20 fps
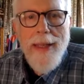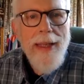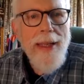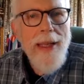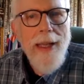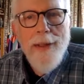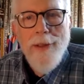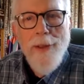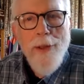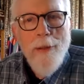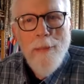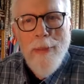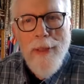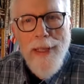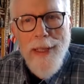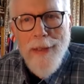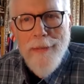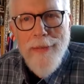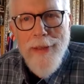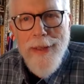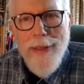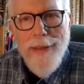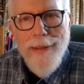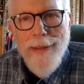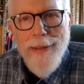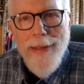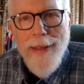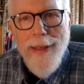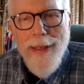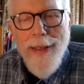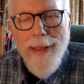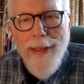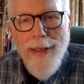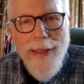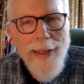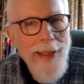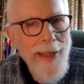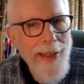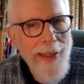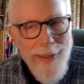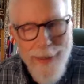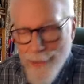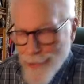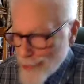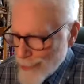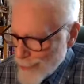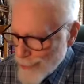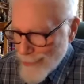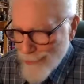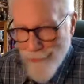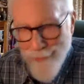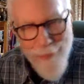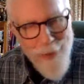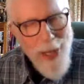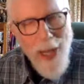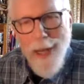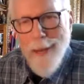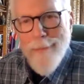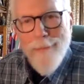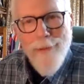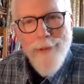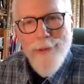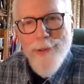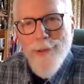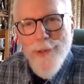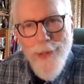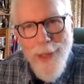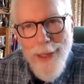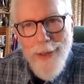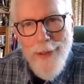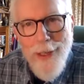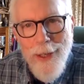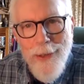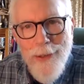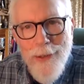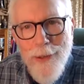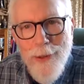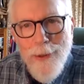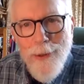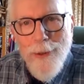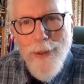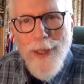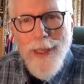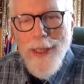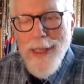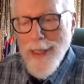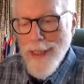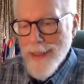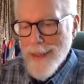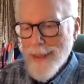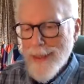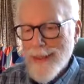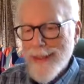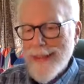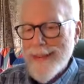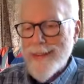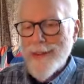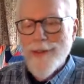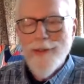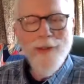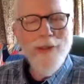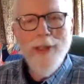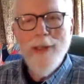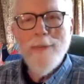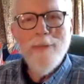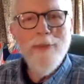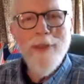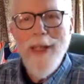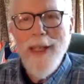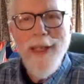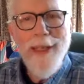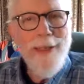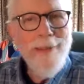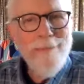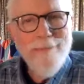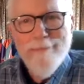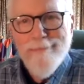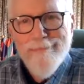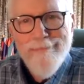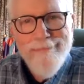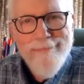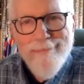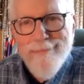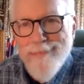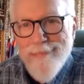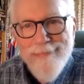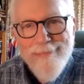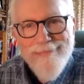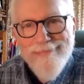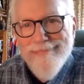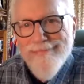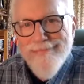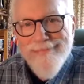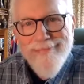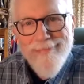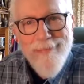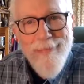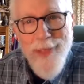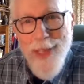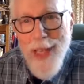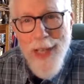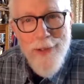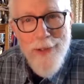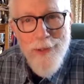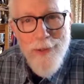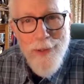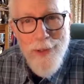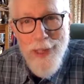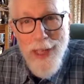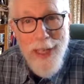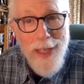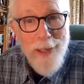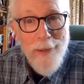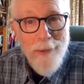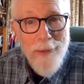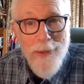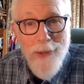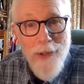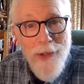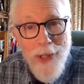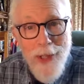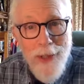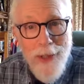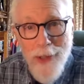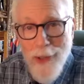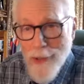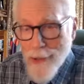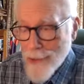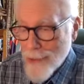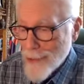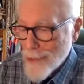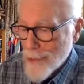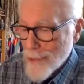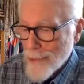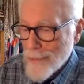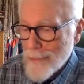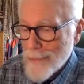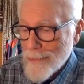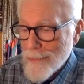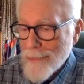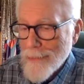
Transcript: Can you believe it? It's time for Sunday school again. It just seems like yesterday it was Sunday school.